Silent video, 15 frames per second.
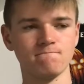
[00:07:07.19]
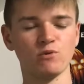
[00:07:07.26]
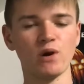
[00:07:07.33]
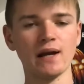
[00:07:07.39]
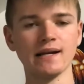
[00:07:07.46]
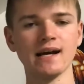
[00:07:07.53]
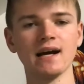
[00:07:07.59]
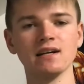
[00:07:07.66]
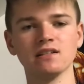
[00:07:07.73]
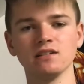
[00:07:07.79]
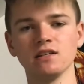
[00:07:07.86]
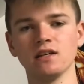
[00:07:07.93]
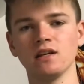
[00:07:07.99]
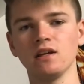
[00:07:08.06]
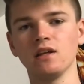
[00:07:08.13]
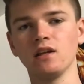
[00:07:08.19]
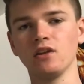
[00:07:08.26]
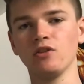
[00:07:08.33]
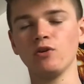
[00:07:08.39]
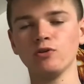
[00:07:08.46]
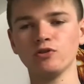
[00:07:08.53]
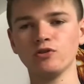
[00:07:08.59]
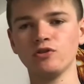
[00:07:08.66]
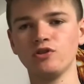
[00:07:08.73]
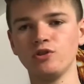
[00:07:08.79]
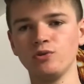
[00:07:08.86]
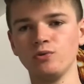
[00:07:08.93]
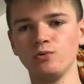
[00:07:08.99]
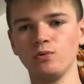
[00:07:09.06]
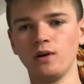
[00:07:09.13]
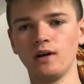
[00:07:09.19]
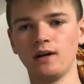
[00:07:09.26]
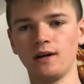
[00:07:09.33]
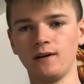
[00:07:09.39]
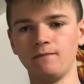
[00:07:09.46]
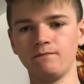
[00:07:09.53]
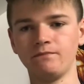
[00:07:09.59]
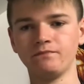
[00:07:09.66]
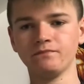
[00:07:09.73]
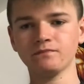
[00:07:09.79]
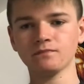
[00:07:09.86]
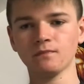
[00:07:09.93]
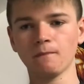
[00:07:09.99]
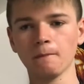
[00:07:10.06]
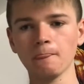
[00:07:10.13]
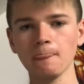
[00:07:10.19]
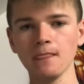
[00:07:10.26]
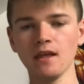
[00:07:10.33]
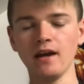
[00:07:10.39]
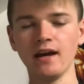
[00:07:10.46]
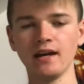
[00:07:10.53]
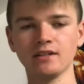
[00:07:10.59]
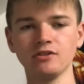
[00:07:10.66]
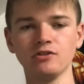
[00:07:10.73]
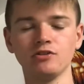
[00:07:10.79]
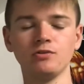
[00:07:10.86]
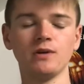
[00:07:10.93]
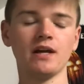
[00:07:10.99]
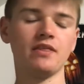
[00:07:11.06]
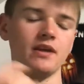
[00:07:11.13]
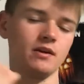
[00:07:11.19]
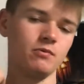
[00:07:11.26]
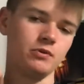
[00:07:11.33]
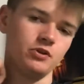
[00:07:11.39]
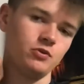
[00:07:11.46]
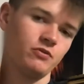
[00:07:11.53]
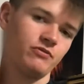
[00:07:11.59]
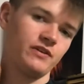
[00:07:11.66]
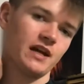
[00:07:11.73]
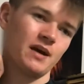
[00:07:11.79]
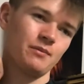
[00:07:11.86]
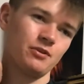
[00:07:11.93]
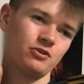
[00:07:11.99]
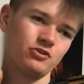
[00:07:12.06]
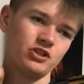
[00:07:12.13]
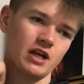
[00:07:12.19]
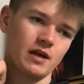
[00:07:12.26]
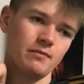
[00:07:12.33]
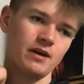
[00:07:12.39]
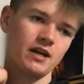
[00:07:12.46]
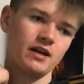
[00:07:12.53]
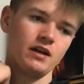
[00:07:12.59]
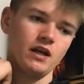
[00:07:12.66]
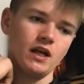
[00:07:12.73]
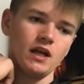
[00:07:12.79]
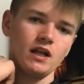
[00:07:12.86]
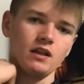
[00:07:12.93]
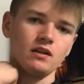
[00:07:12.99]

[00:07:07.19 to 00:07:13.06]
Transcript: Ryan Gosling, those are two actors who I think would do a phenomenal job at it.